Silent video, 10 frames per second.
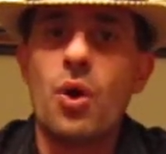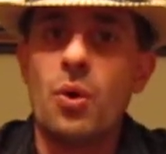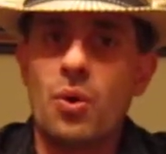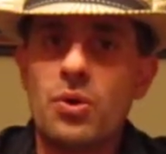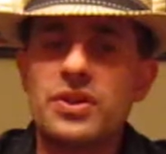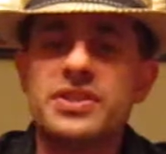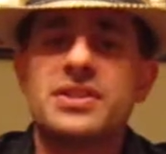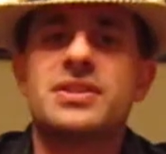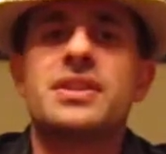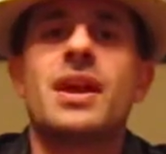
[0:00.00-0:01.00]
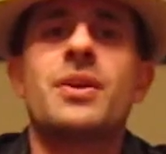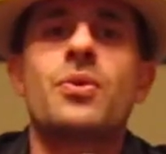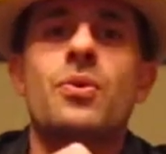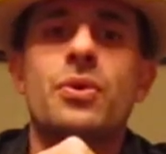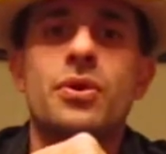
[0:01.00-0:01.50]
Oris
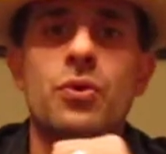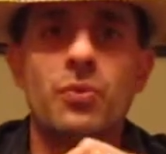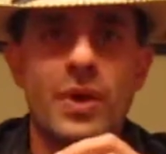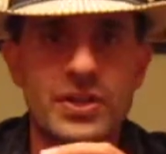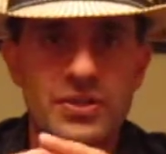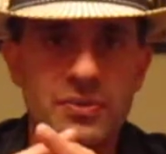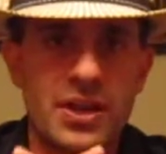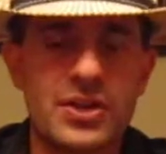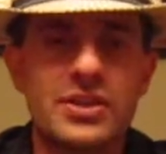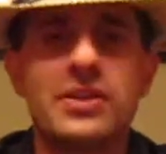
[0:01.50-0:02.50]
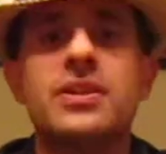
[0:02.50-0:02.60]
Staghorn Restoration